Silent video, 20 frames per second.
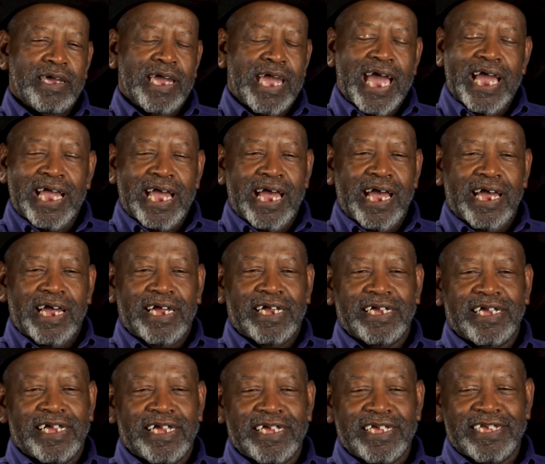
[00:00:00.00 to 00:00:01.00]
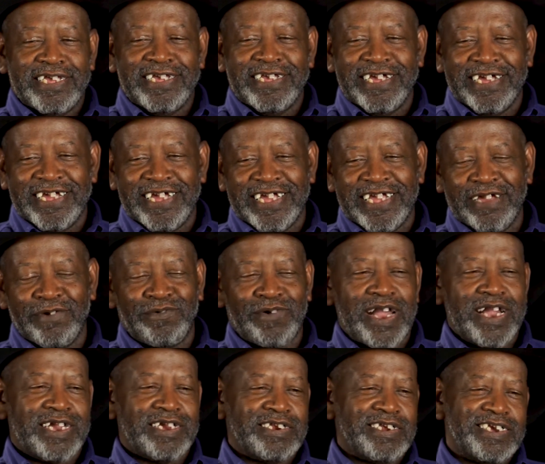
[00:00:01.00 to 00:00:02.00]
I if
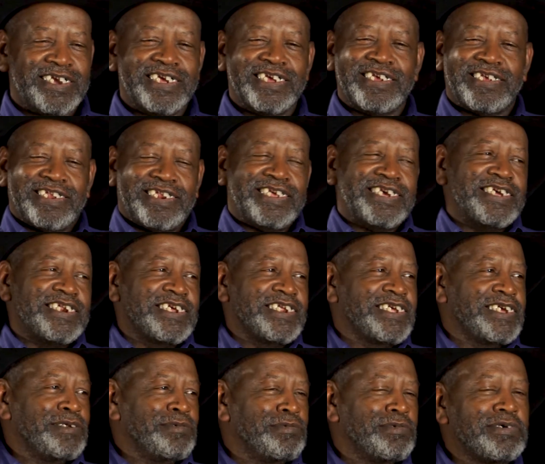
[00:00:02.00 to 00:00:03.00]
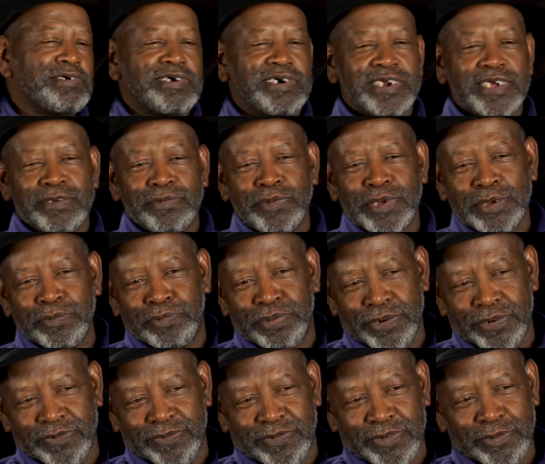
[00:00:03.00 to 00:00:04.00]
I could again instill it in one, it'd be
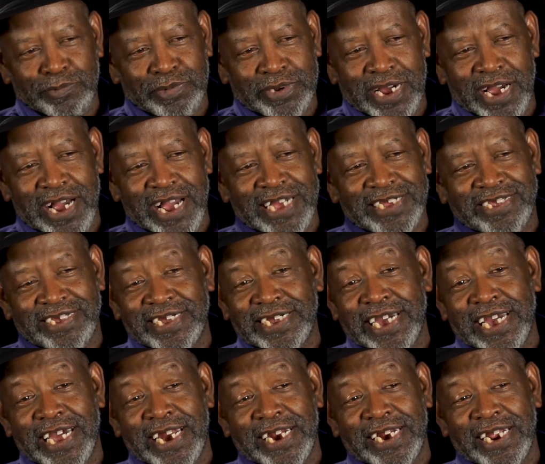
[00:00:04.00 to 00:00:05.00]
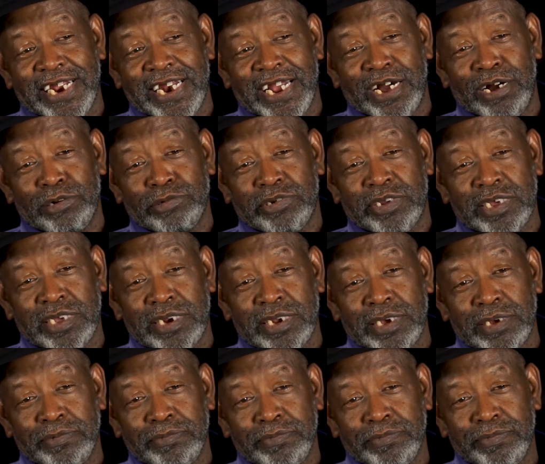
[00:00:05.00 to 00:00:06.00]
perfect. But she had it in all 10
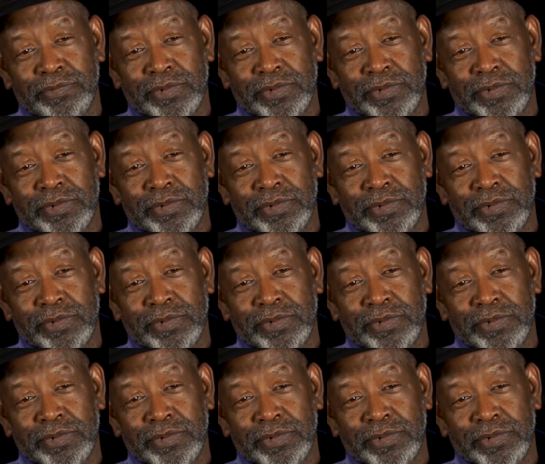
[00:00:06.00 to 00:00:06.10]
of them.